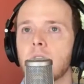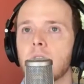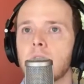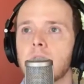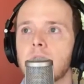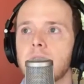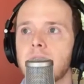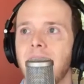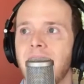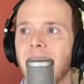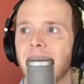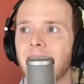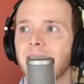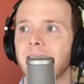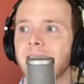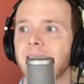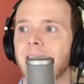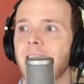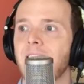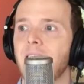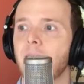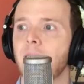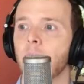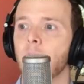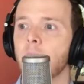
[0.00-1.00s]
talent
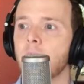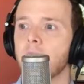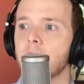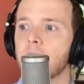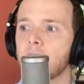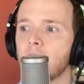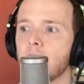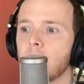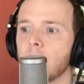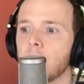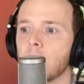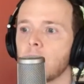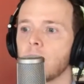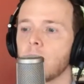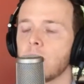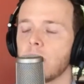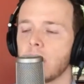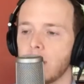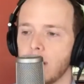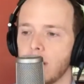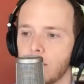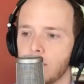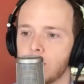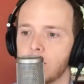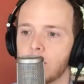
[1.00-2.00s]
gap when it
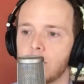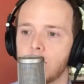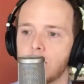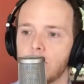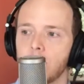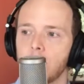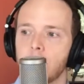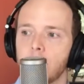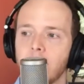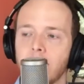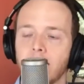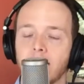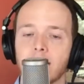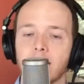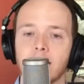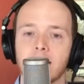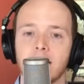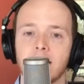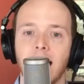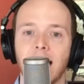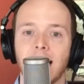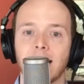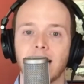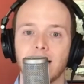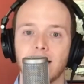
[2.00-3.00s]
comes to data
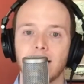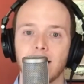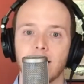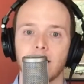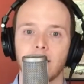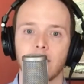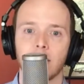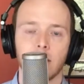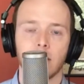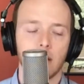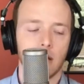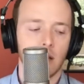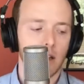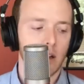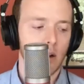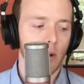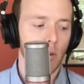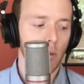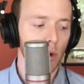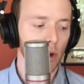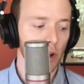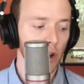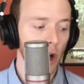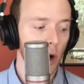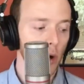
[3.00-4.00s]
scientists
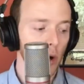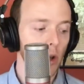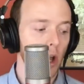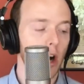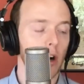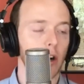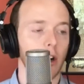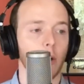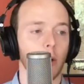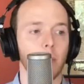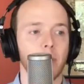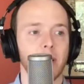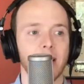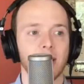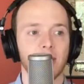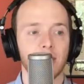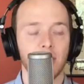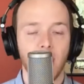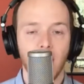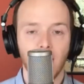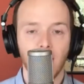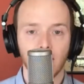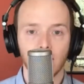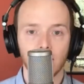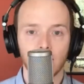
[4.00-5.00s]
will no longer be a
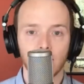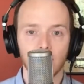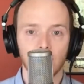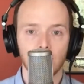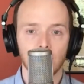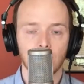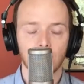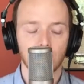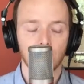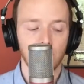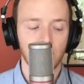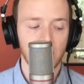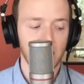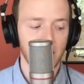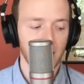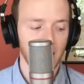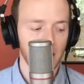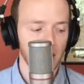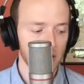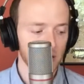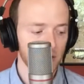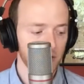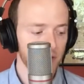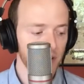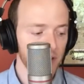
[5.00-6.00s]
challenge
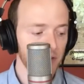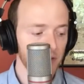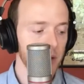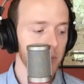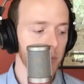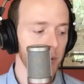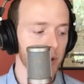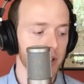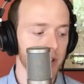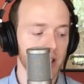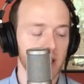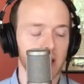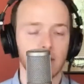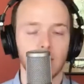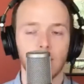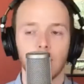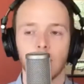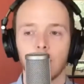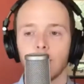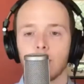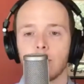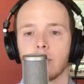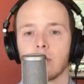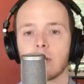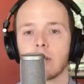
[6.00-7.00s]
because 50% of
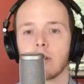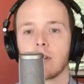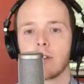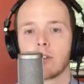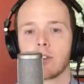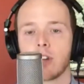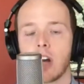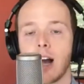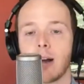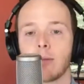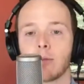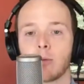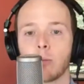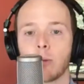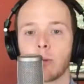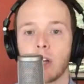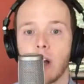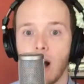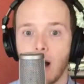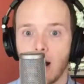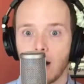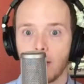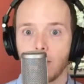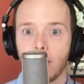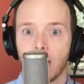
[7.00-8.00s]
those jobs will be
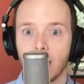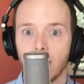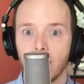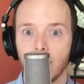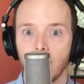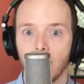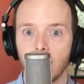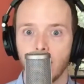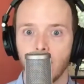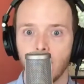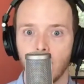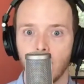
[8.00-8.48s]
automated.